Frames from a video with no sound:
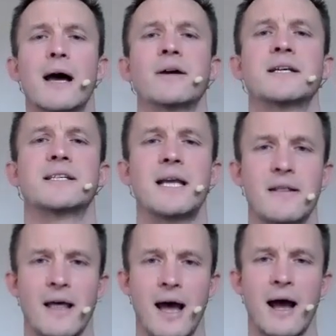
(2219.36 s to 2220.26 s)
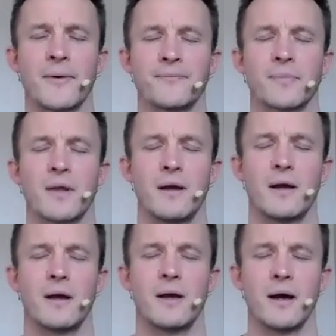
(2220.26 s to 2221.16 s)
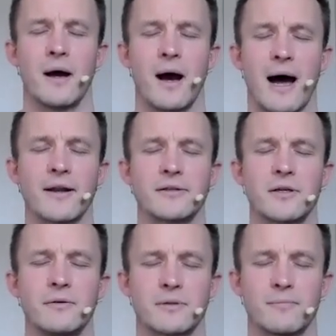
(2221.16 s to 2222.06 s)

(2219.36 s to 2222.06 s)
Now I sit there and I do